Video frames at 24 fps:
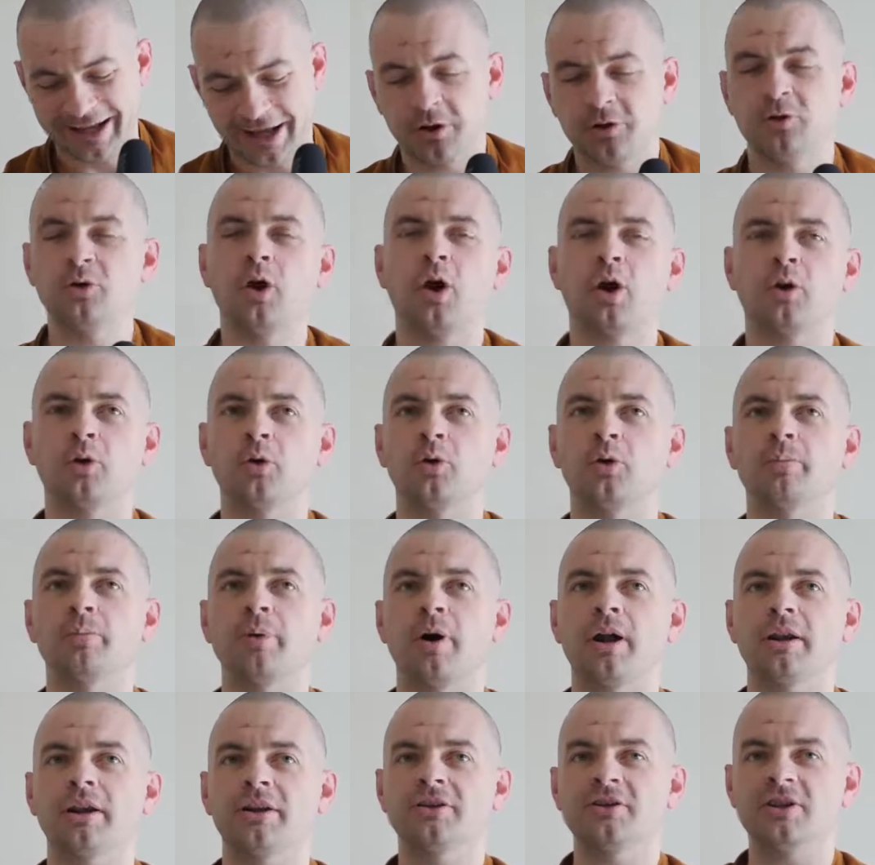Not all
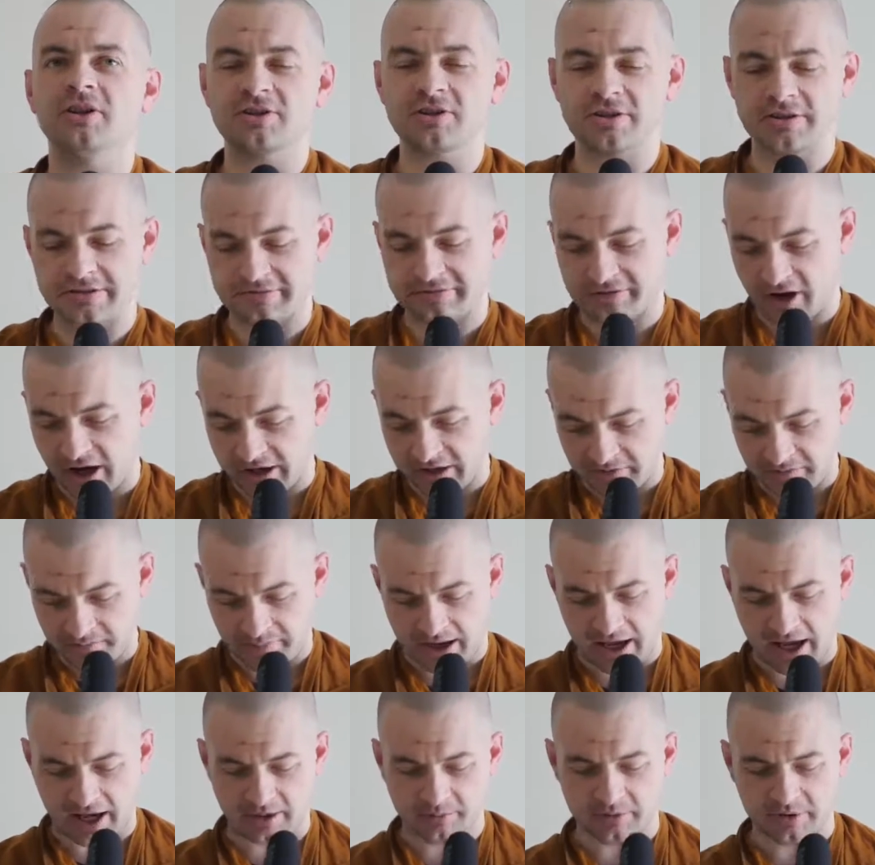politicians fight in
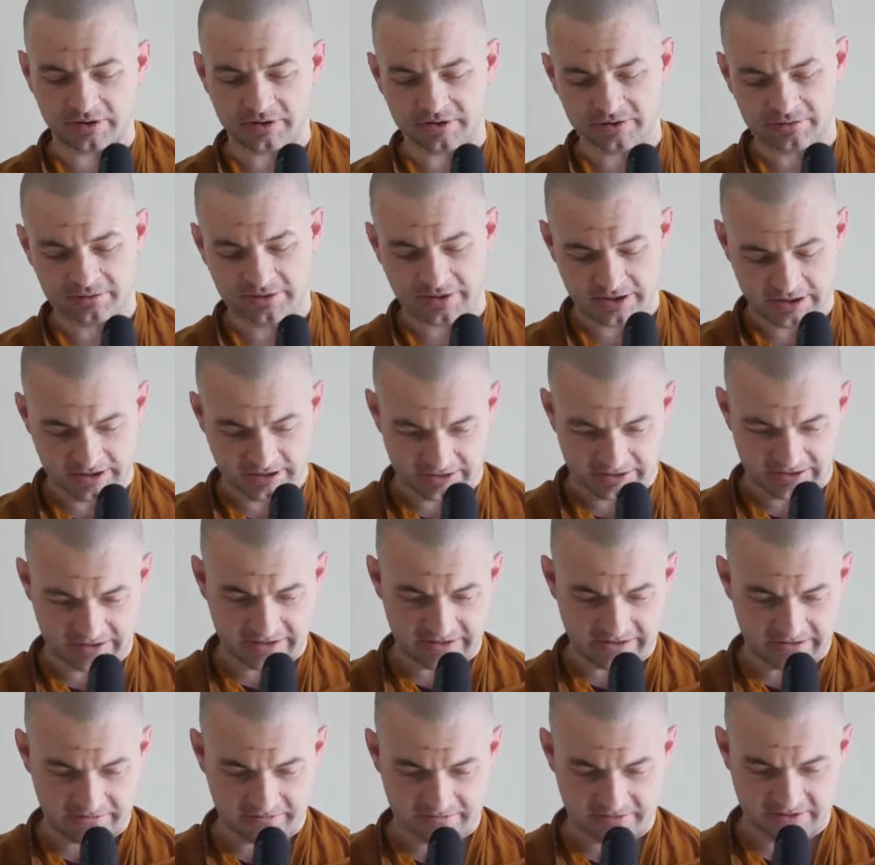Parliament.
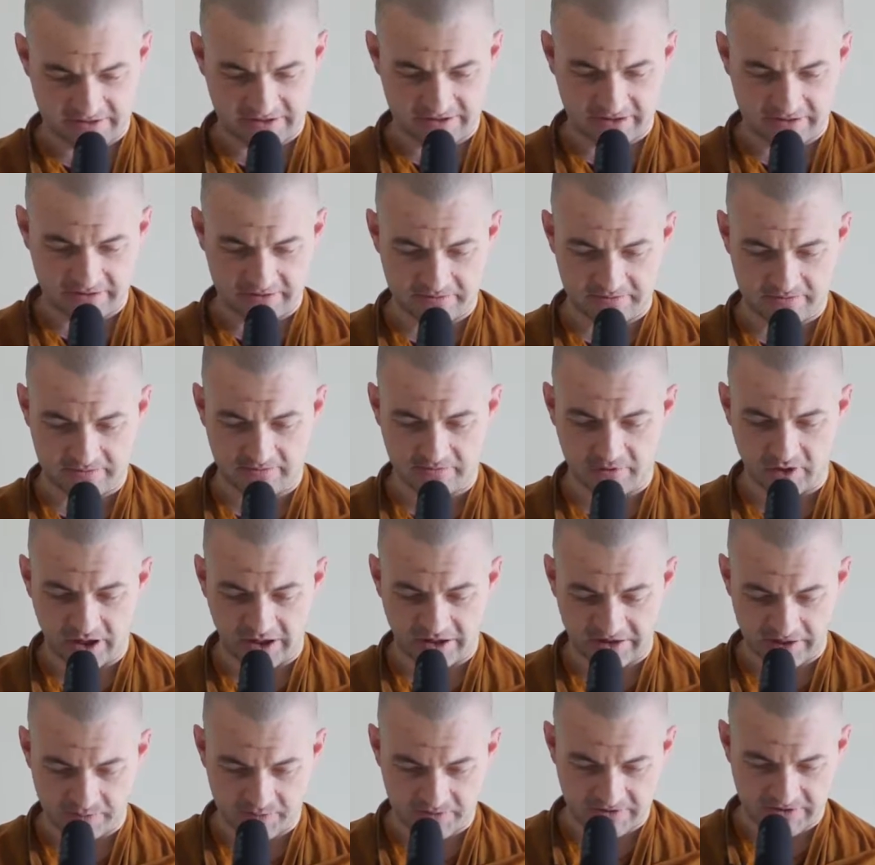It's the
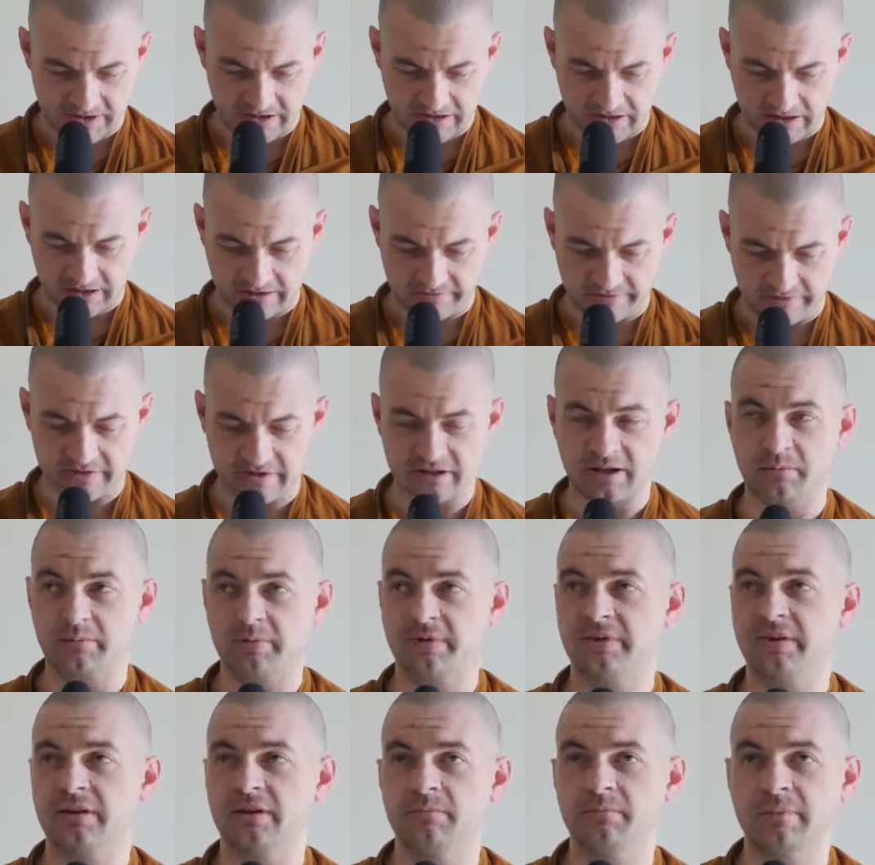90% that give the
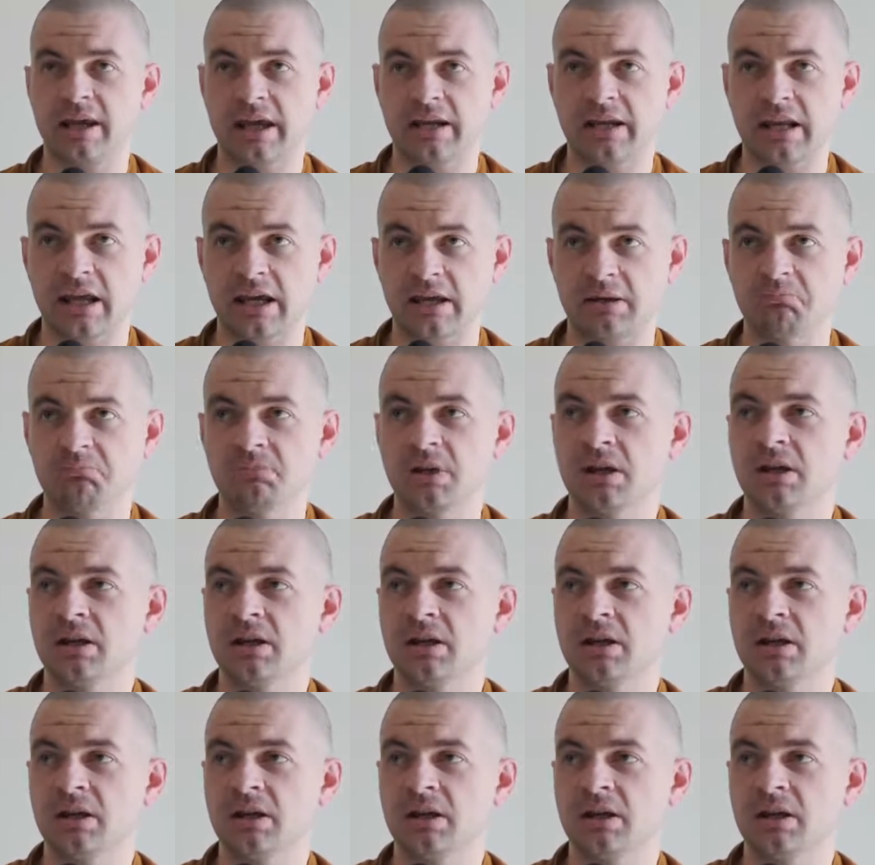10% a bad name.